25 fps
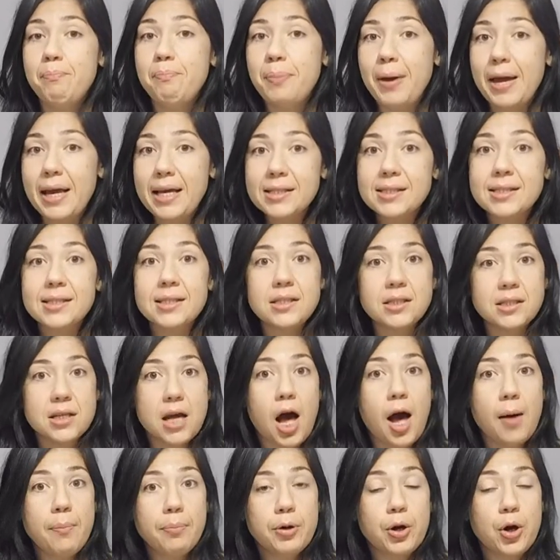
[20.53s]
base and
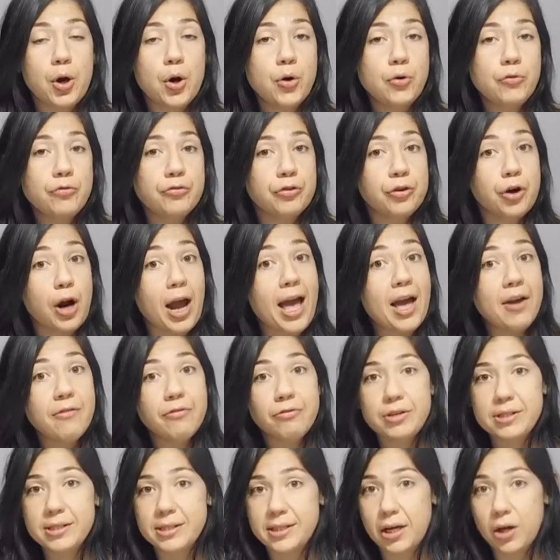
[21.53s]
top coat for
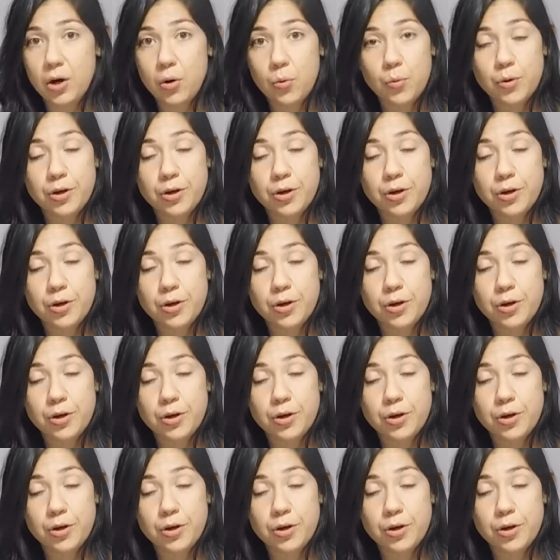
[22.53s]
every single